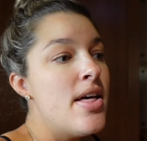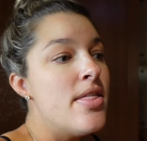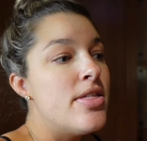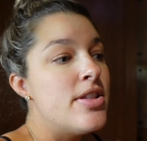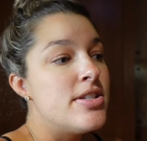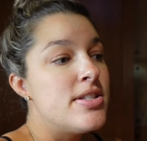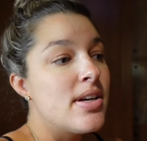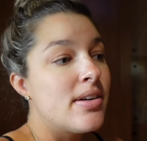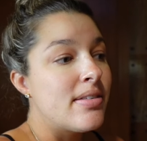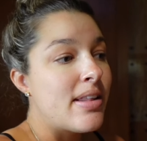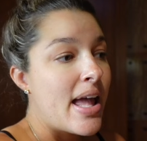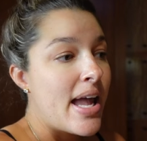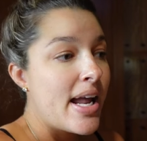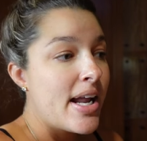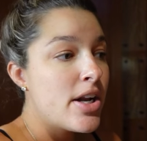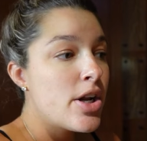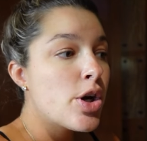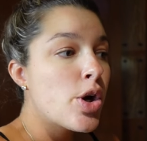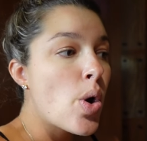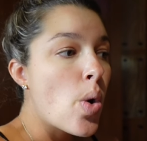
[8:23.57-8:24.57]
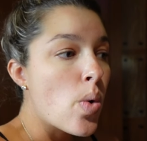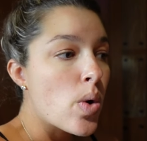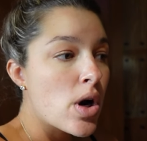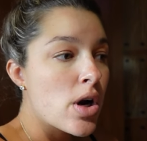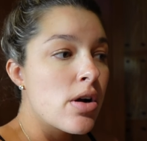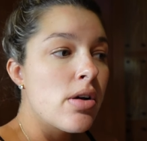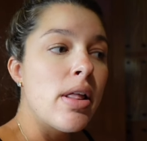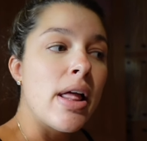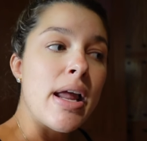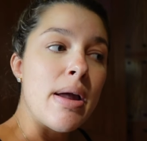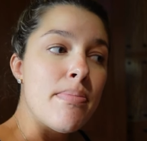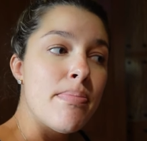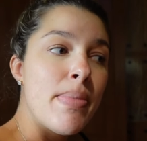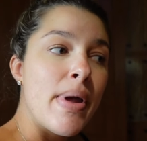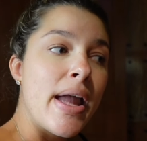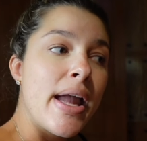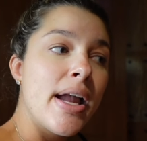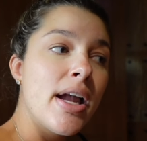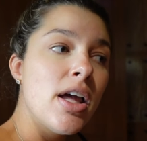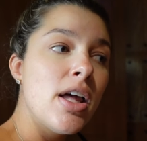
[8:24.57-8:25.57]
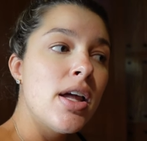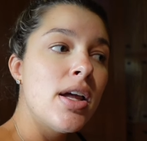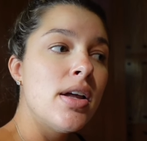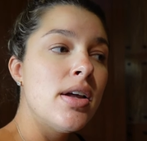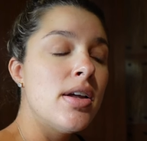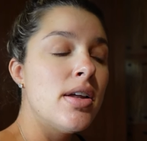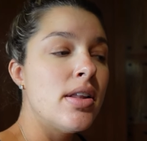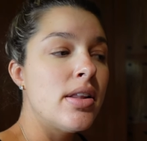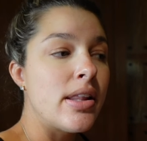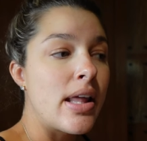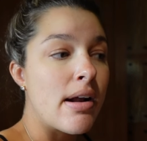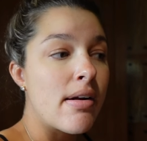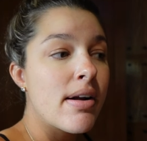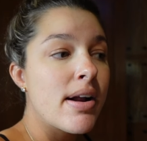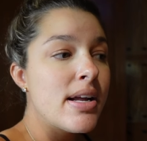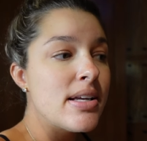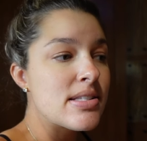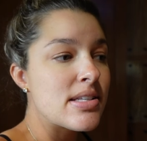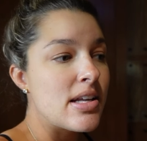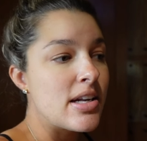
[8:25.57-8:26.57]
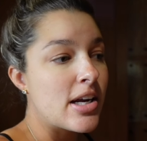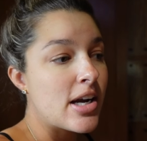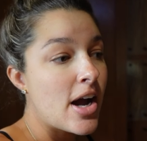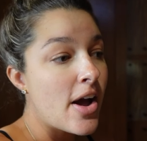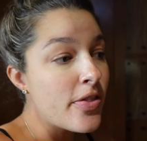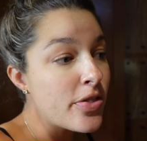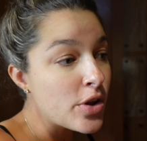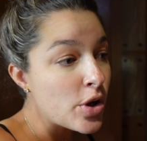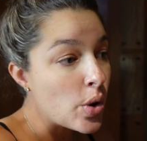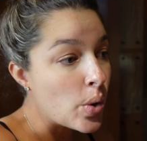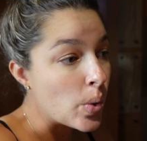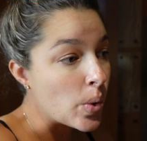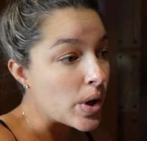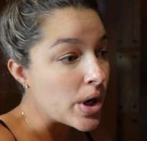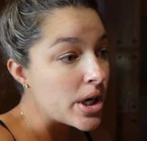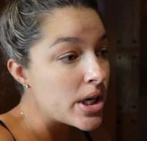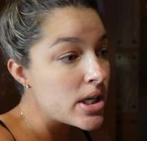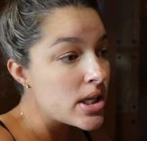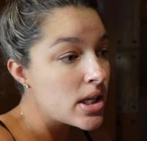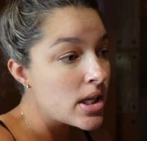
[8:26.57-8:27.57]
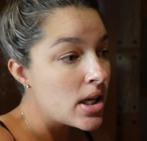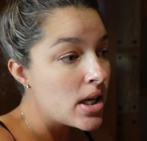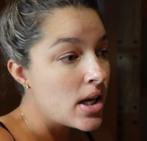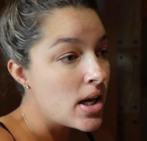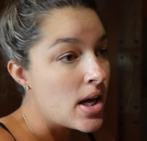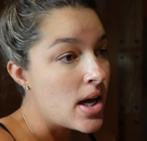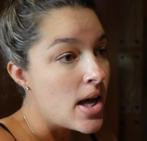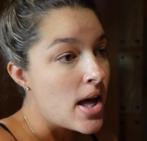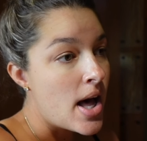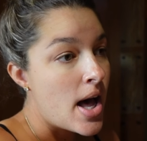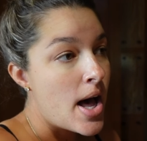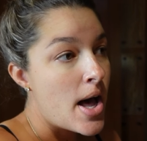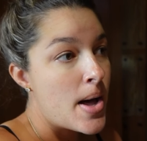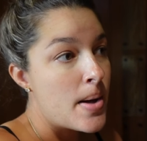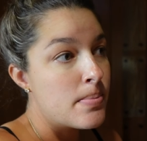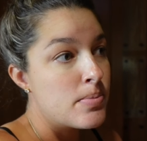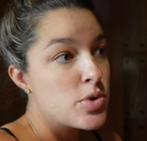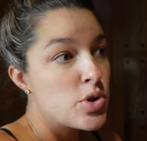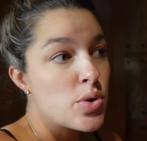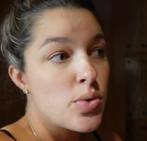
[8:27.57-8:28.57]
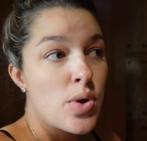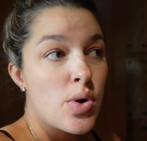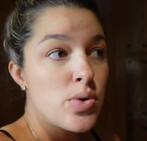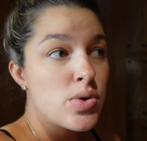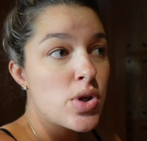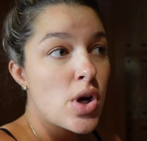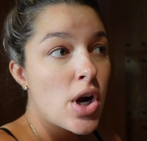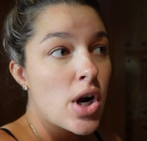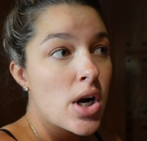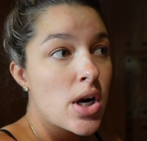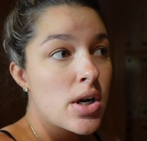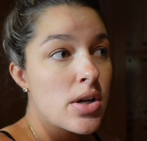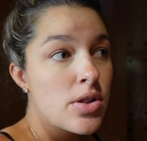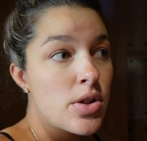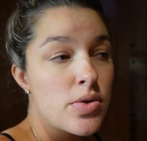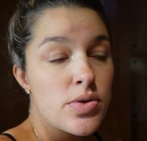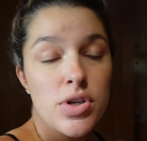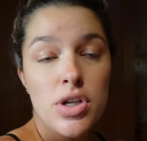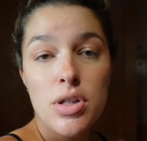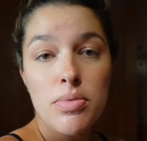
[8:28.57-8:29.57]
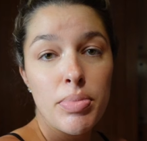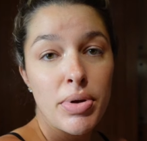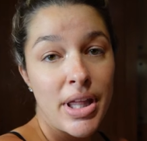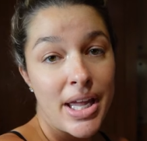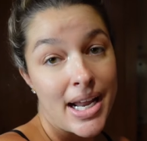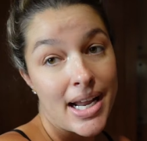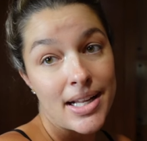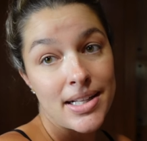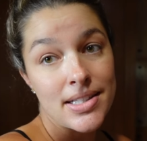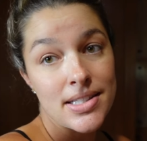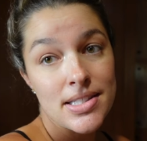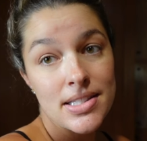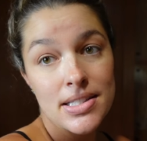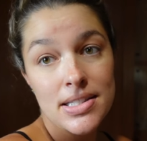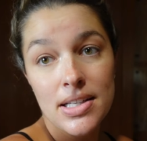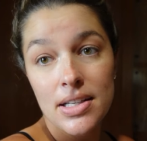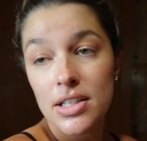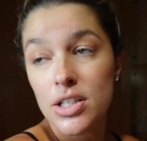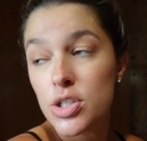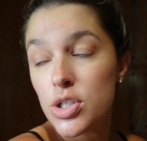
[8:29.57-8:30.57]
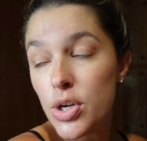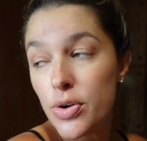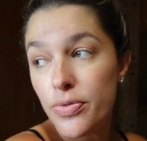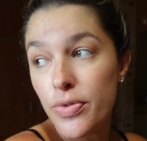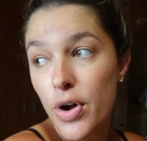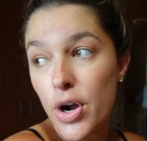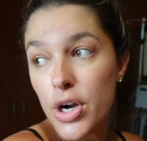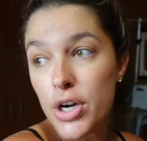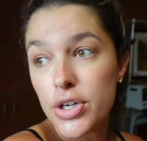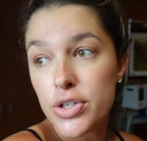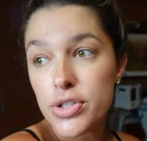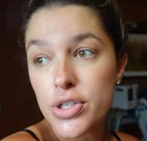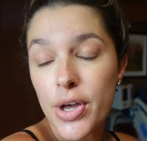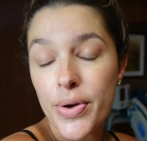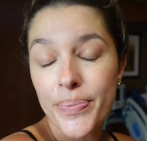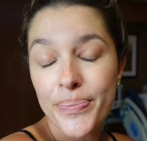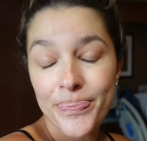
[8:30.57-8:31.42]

the delayed cord clamping. Larry is going to cut the cord. Um, so those are those are the plans so far. So.